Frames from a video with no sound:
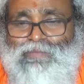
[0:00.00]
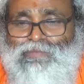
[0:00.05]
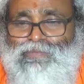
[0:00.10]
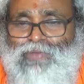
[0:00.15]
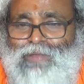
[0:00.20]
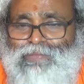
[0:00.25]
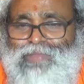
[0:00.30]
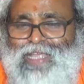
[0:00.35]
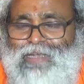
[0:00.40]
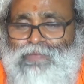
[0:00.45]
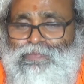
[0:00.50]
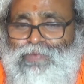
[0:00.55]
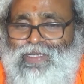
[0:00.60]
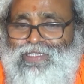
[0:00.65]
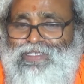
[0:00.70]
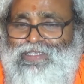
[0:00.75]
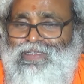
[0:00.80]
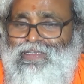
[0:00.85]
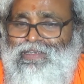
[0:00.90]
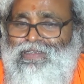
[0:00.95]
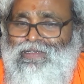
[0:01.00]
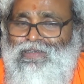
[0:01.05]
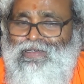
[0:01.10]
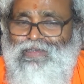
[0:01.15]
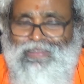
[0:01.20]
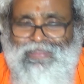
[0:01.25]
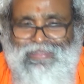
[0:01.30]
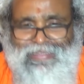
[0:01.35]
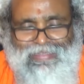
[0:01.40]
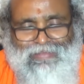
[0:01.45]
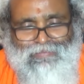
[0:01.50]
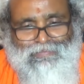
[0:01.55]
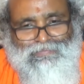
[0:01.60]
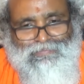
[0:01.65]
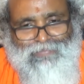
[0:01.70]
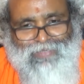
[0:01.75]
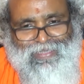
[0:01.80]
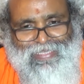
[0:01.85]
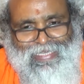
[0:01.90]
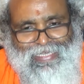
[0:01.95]
from that person,
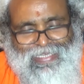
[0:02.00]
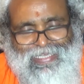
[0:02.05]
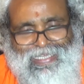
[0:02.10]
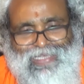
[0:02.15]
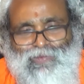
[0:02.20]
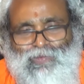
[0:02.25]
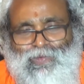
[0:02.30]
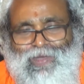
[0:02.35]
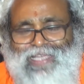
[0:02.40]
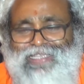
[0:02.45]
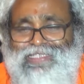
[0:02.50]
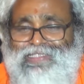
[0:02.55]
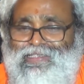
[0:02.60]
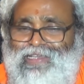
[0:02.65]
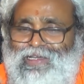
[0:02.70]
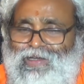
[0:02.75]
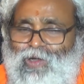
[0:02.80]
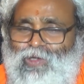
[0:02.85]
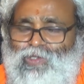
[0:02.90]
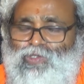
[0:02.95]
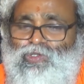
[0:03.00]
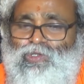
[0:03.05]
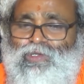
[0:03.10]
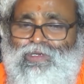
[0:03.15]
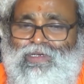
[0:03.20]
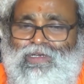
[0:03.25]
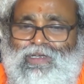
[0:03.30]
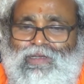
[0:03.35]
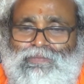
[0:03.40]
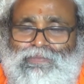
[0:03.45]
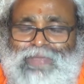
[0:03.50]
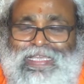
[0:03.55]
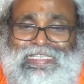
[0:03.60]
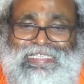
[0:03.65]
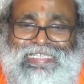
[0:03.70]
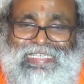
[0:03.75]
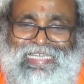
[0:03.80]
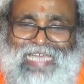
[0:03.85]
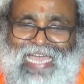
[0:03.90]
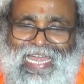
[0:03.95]
thinking wise, also
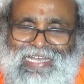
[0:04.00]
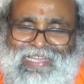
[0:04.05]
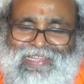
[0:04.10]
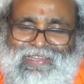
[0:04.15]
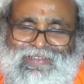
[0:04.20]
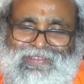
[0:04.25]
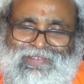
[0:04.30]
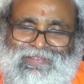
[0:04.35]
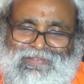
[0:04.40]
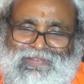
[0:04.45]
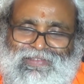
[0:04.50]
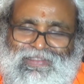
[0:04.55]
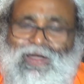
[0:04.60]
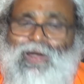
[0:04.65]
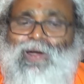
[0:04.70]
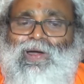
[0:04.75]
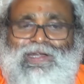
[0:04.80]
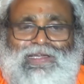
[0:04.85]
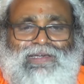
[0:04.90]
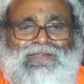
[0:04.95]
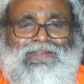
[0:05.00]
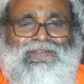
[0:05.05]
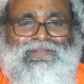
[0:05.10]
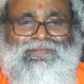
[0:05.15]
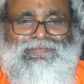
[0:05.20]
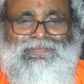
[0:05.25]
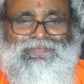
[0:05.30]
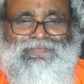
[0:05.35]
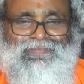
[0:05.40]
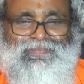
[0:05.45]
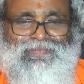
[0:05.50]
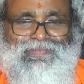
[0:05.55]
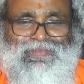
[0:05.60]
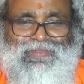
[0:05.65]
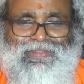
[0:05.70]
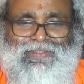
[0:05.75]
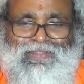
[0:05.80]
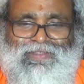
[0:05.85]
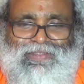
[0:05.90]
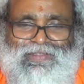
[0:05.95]
physically, the odor.
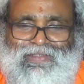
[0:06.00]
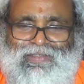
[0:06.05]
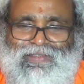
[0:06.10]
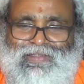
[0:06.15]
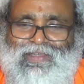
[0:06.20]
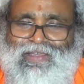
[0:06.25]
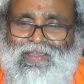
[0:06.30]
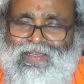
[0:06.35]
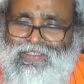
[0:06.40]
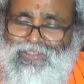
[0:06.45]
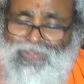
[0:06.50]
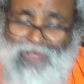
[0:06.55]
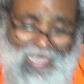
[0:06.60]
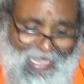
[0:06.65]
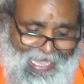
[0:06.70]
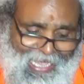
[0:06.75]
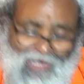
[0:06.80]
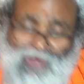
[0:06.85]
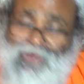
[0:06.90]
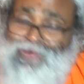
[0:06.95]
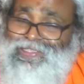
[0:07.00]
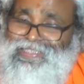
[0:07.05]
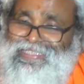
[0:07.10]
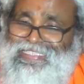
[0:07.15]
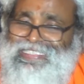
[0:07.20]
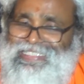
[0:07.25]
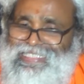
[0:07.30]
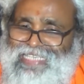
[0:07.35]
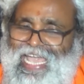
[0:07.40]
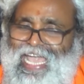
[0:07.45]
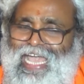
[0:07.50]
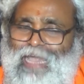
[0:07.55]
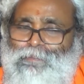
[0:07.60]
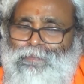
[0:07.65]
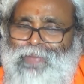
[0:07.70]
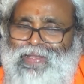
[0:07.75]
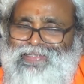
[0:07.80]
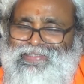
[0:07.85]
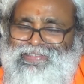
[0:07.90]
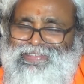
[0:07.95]
So, how this
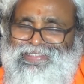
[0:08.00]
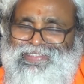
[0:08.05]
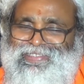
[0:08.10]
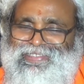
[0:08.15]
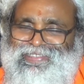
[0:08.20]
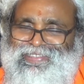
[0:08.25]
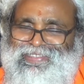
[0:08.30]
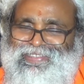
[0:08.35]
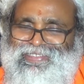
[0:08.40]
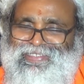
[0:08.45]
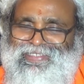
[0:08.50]
happens?